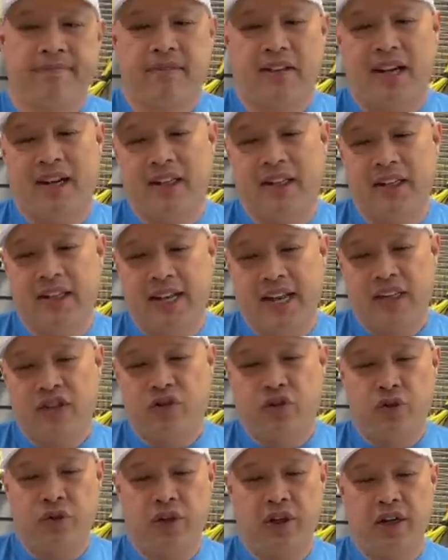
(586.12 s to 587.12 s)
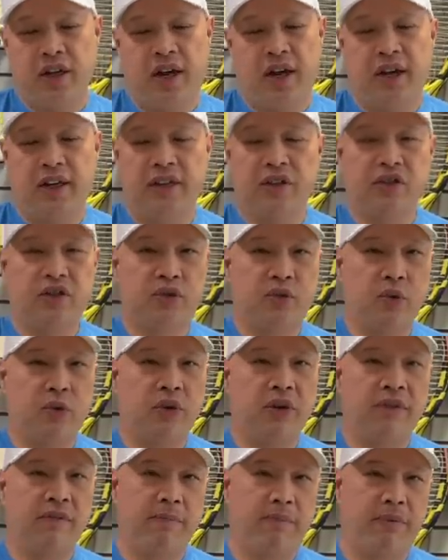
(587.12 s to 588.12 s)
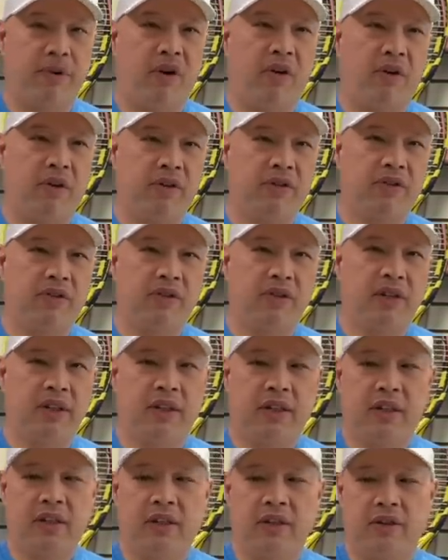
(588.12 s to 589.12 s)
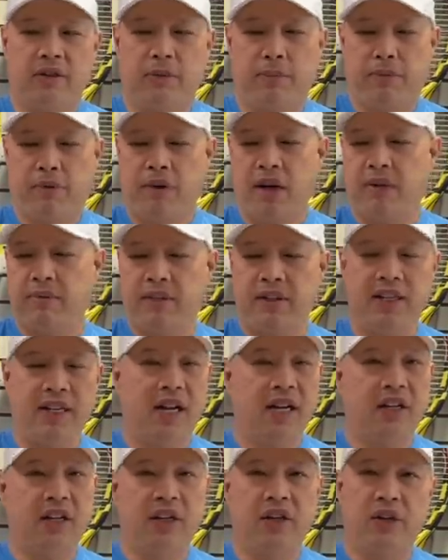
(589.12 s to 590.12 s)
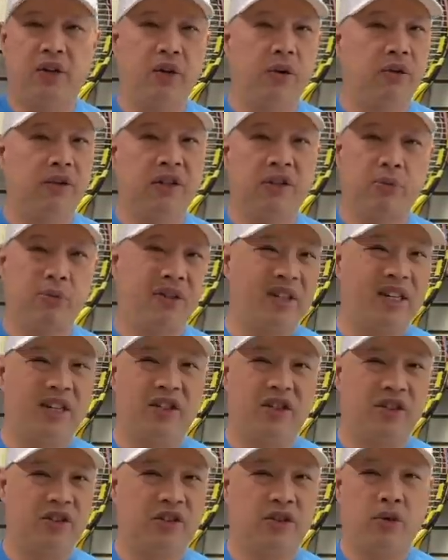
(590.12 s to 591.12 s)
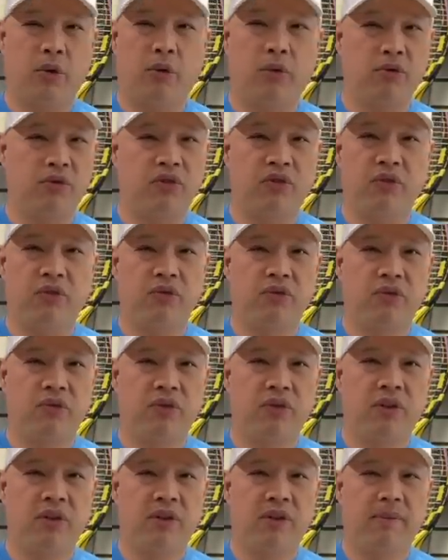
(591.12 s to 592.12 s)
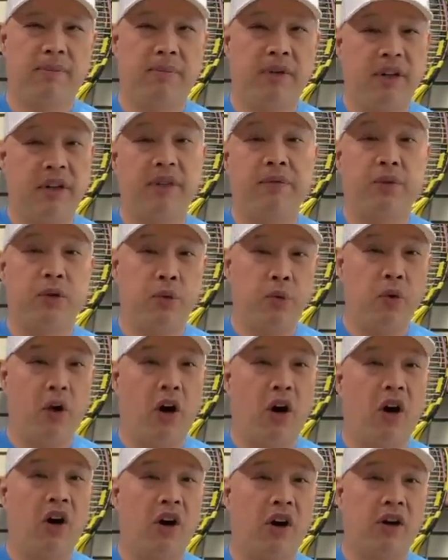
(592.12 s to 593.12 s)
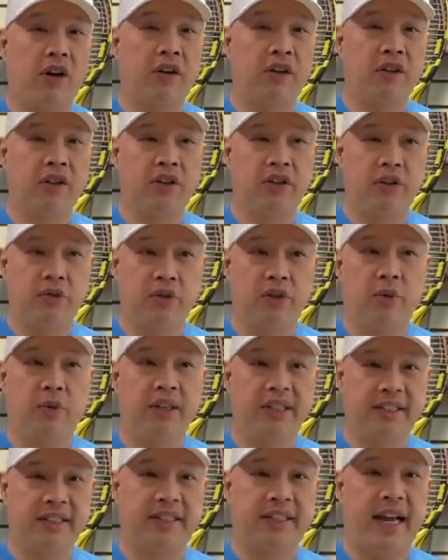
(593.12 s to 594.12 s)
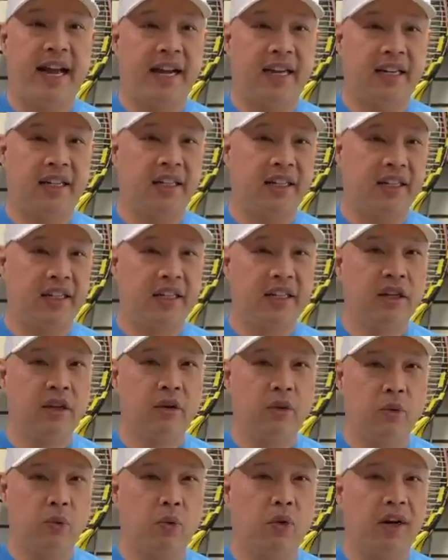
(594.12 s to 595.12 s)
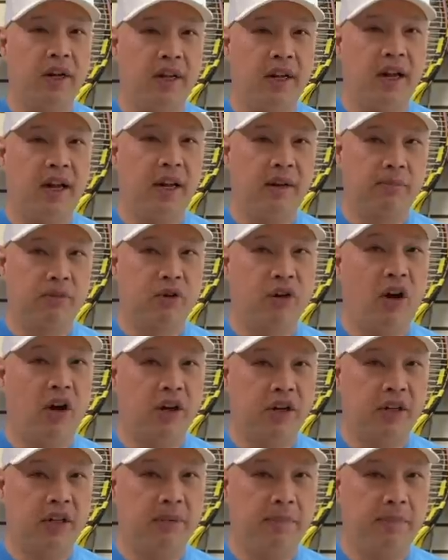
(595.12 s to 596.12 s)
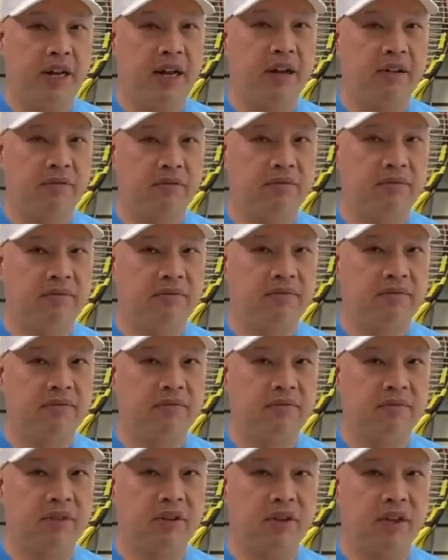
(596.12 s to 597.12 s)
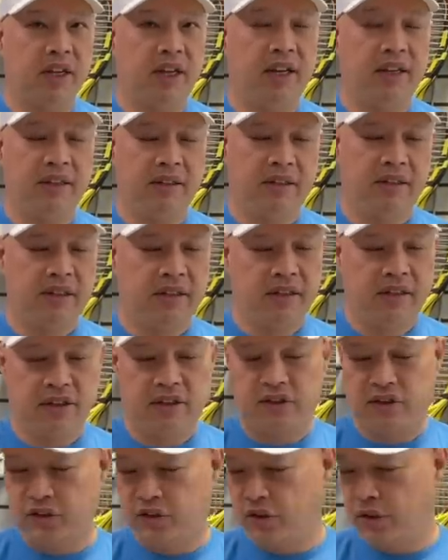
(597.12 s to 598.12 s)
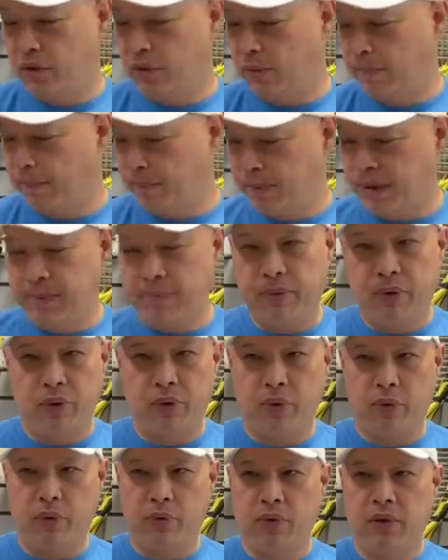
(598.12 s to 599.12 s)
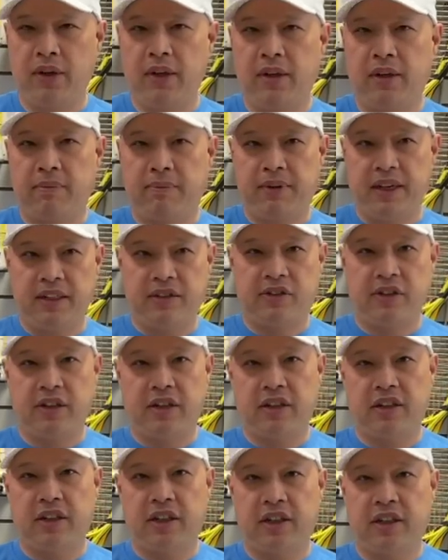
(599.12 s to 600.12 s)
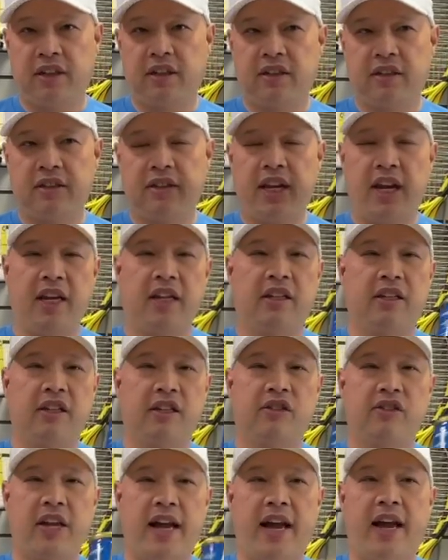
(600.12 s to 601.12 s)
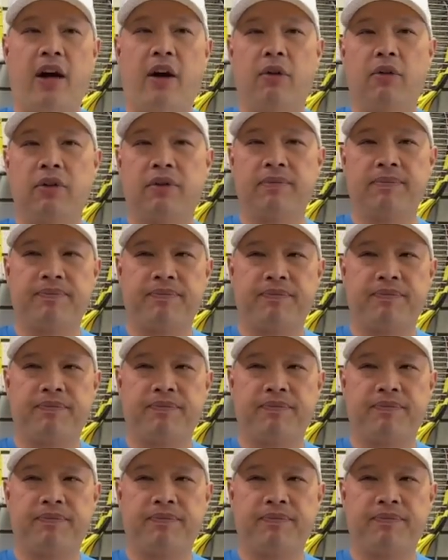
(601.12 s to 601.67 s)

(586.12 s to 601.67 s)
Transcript: unless you're a connoisseur of balls, you're probably not going to notice what I just told you. But if you are, you know exactly what I'm talking about. Okay? So people who basically take this out